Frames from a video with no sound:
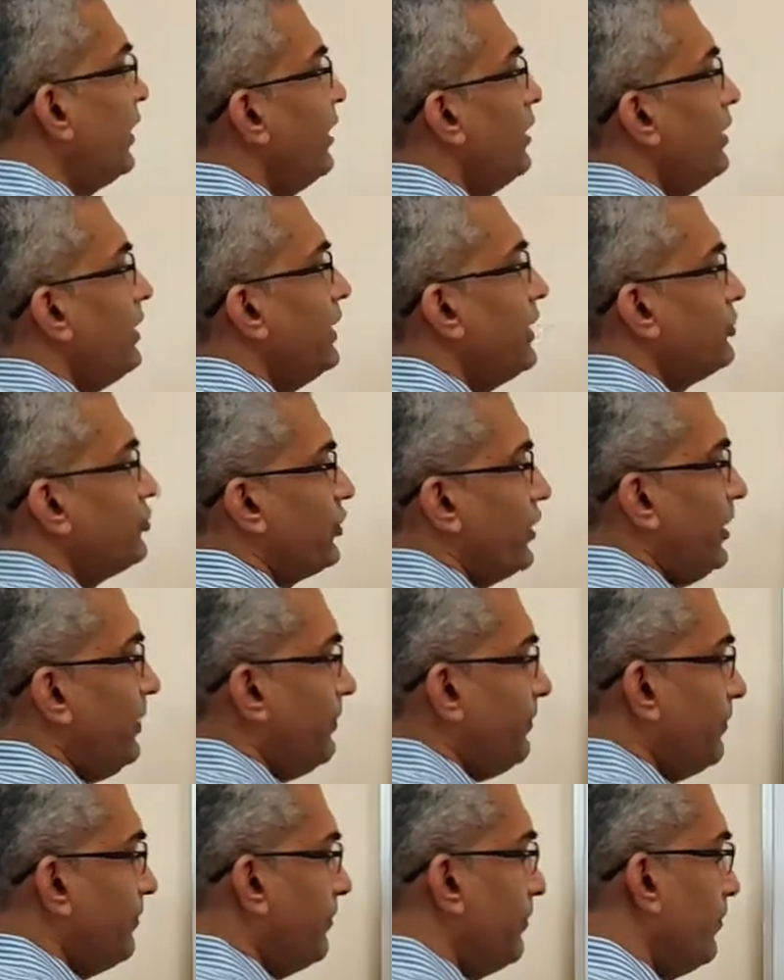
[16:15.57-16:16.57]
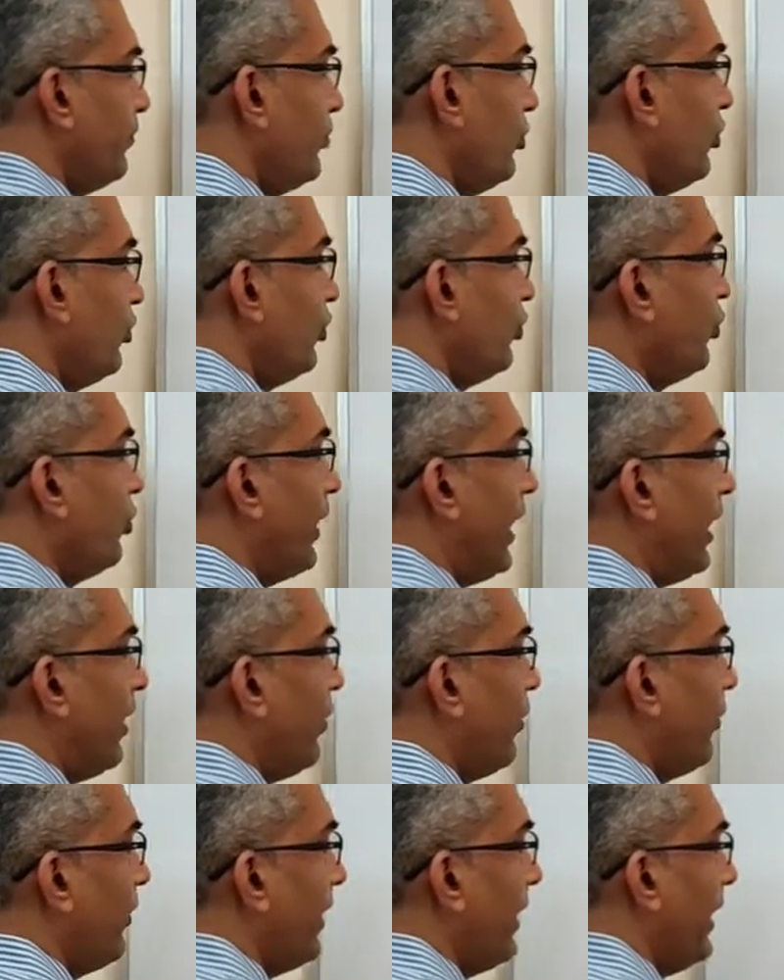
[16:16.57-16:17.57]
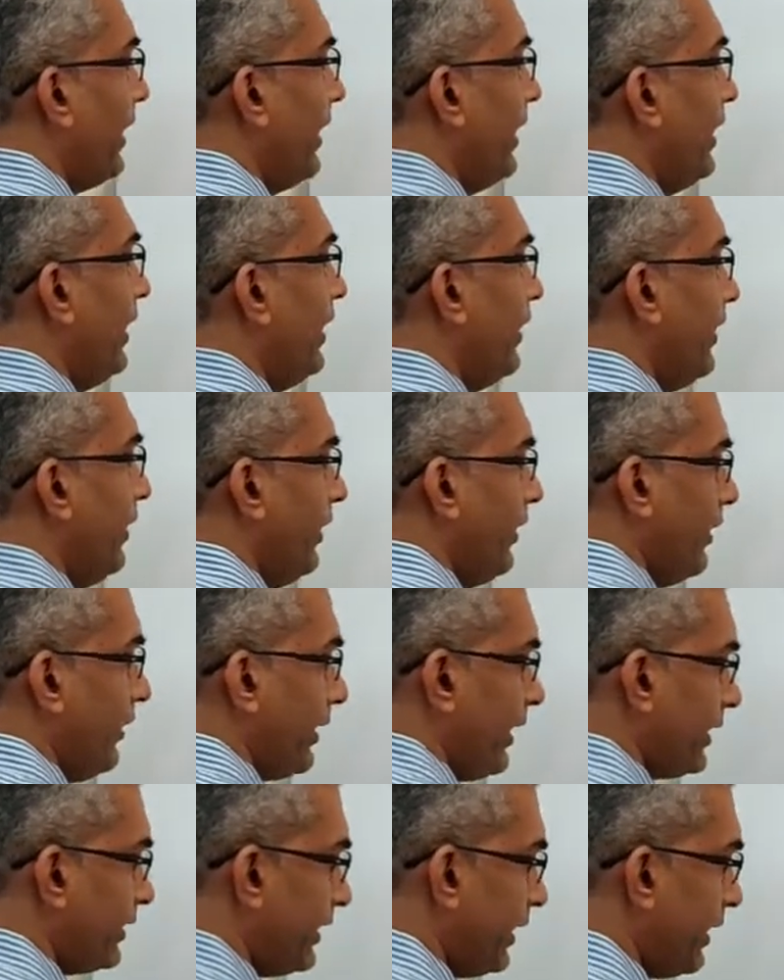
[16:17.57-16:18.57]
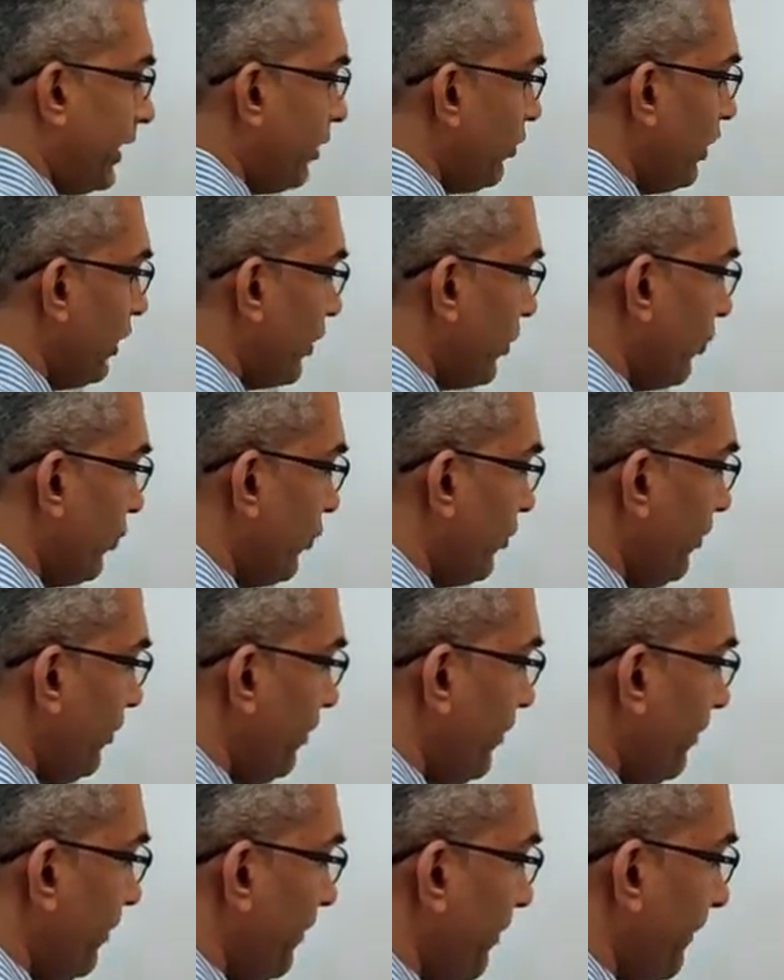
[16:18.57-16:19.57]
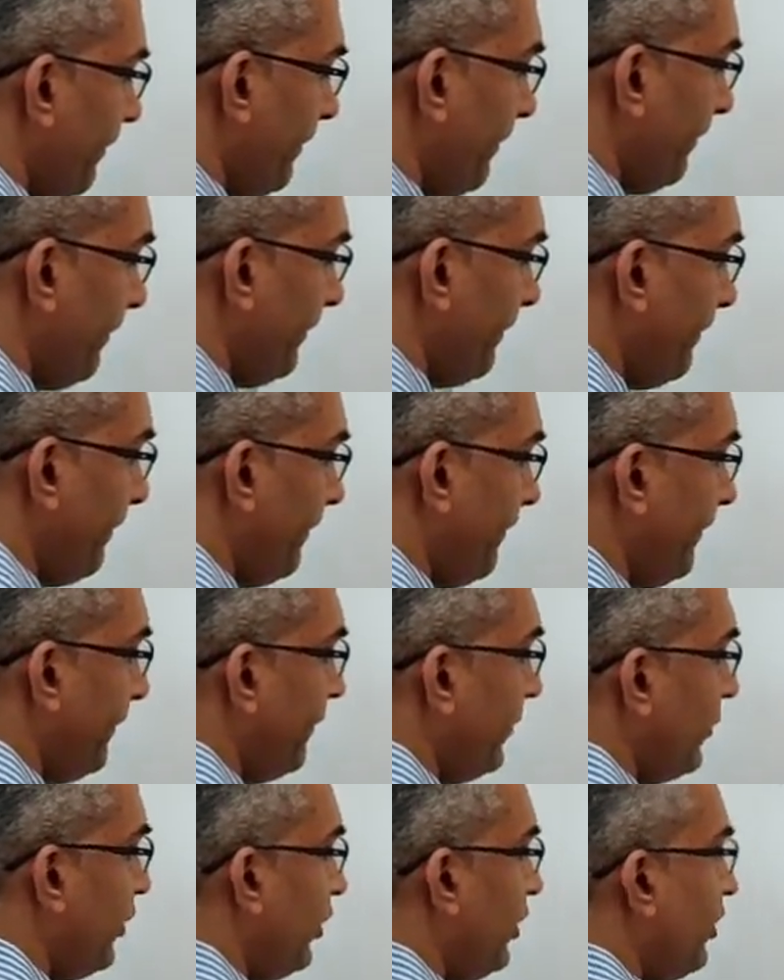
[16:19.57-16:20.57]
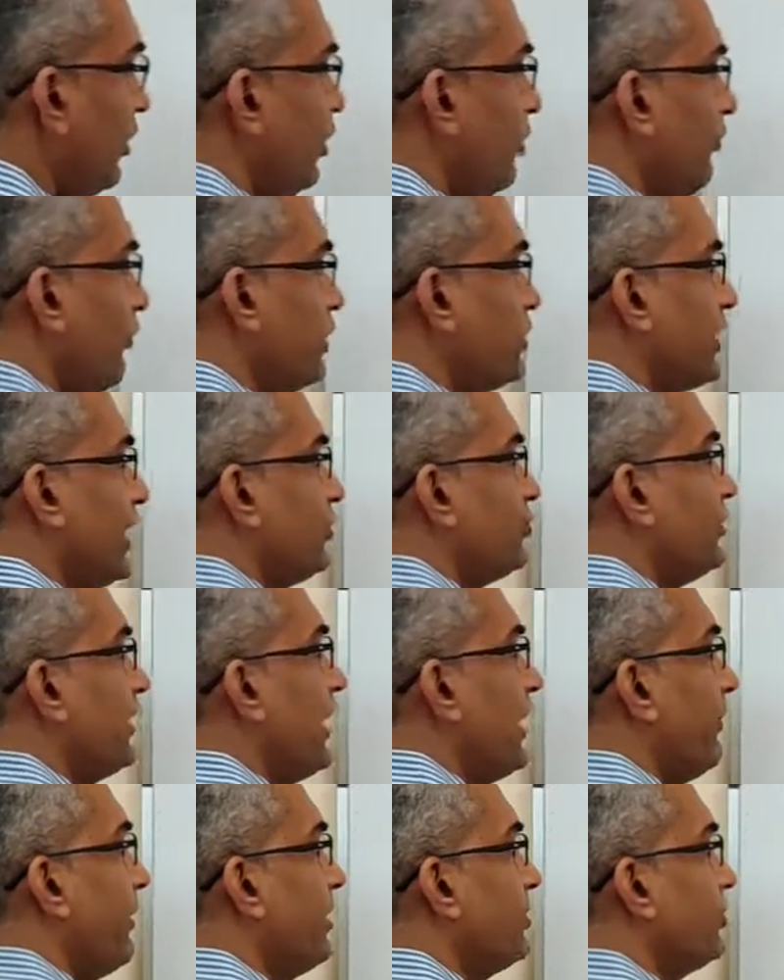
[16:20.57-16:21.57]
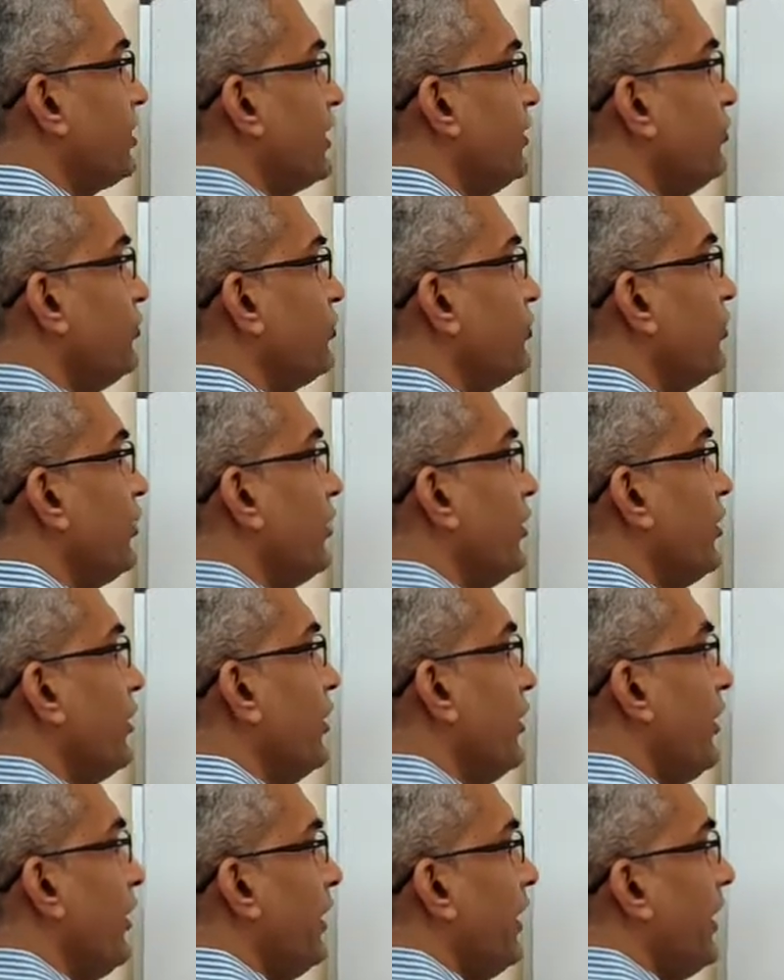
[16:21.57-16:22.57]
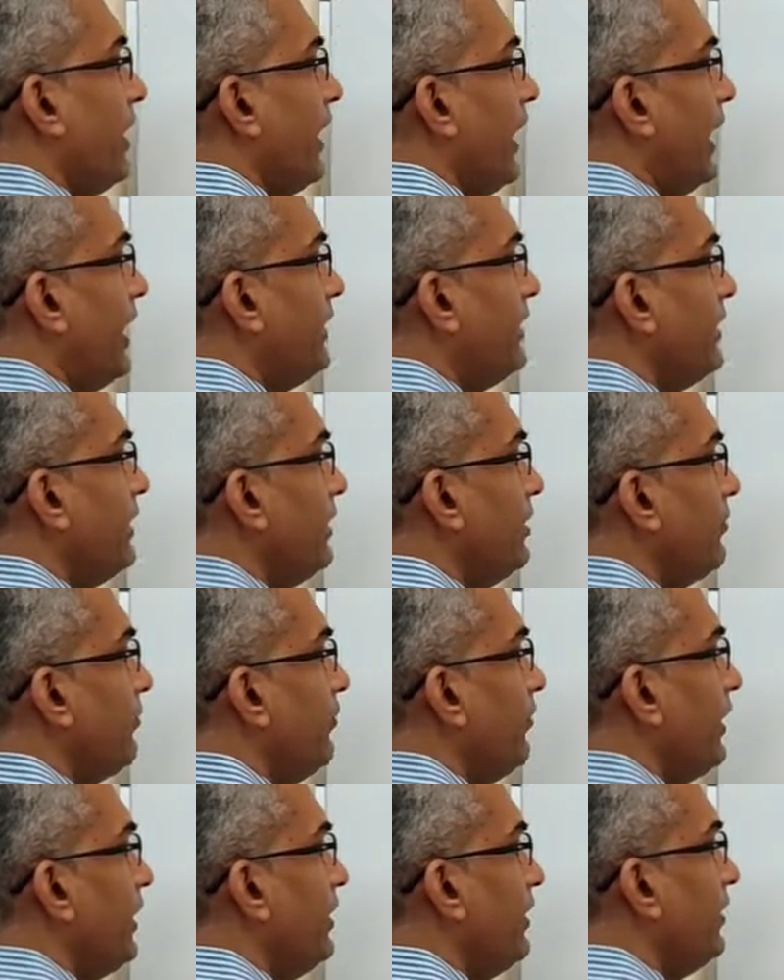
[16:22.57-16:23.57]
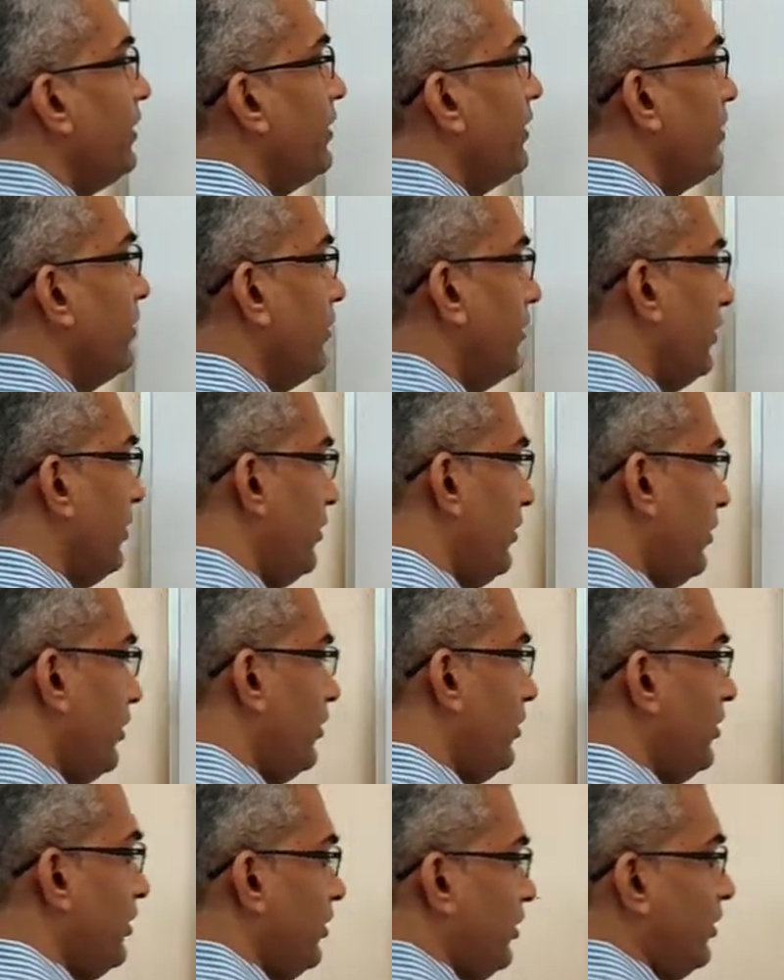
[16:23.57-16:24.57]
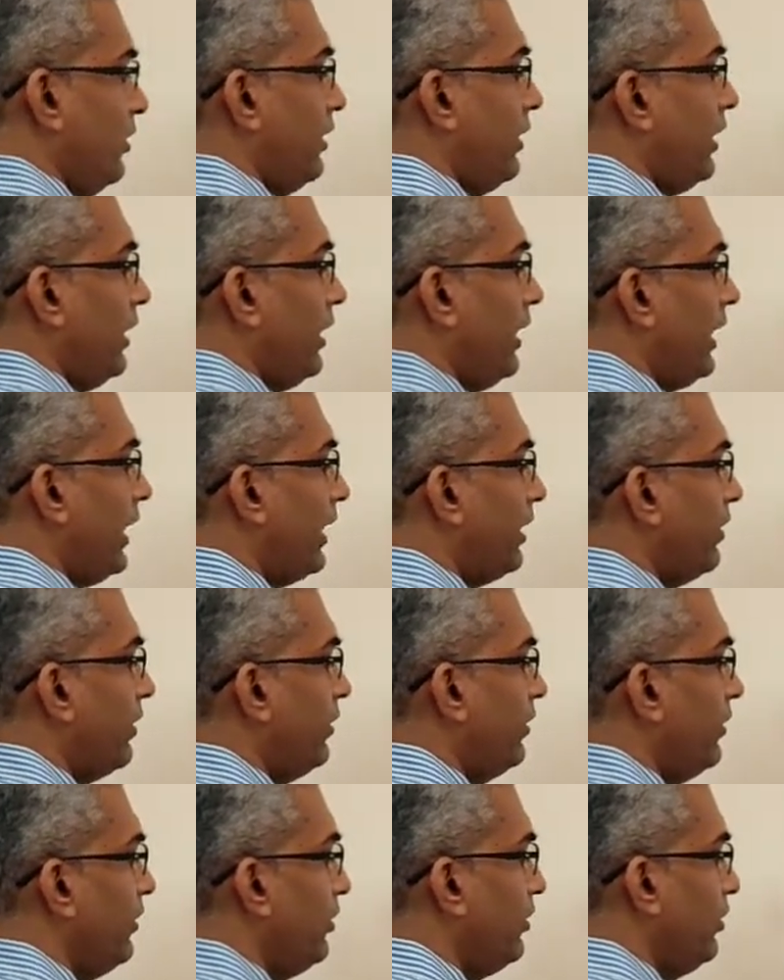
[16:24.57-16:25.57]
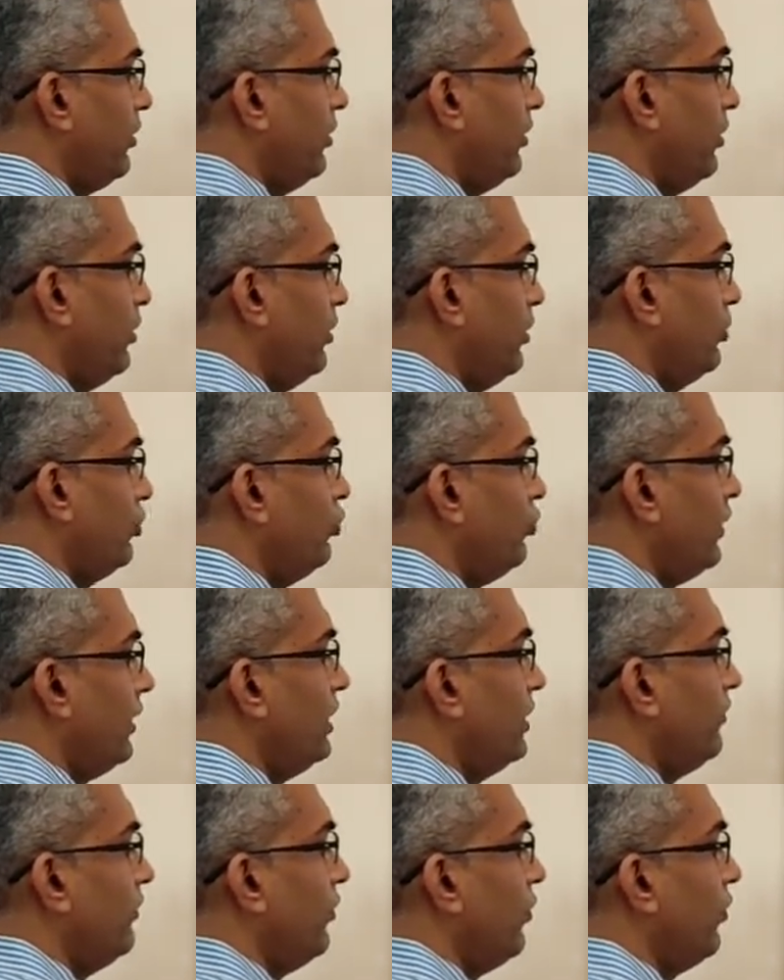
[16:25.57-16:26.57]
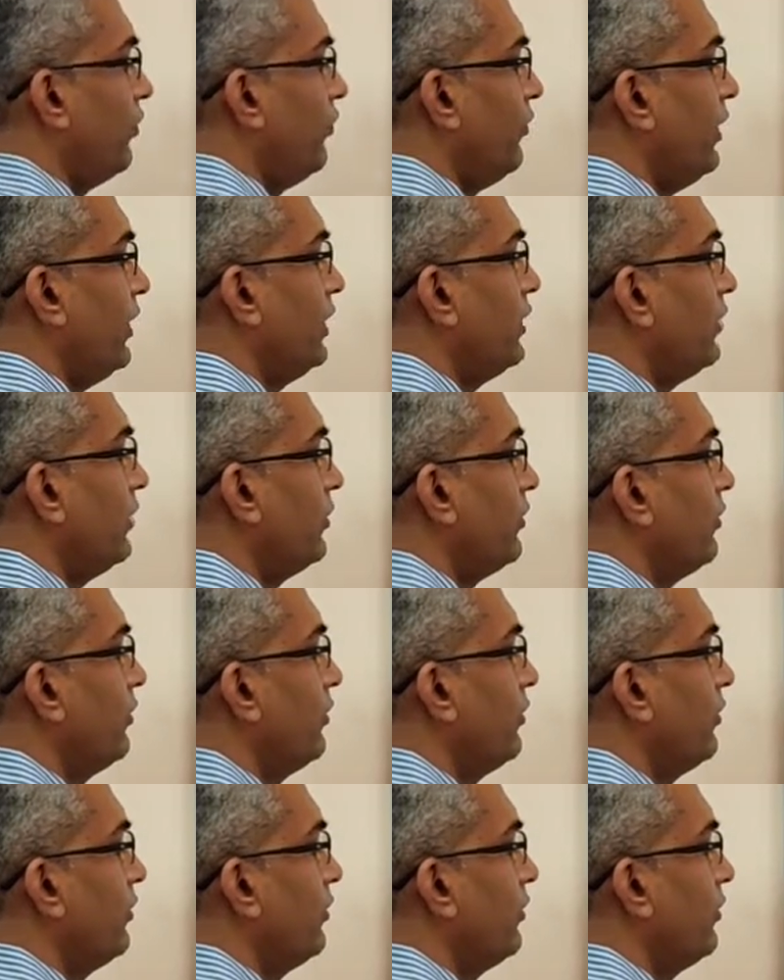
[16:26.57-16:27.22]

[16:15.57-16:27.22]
Let us say you have a rectangular room which has dimensions 18 feet and 24 feet.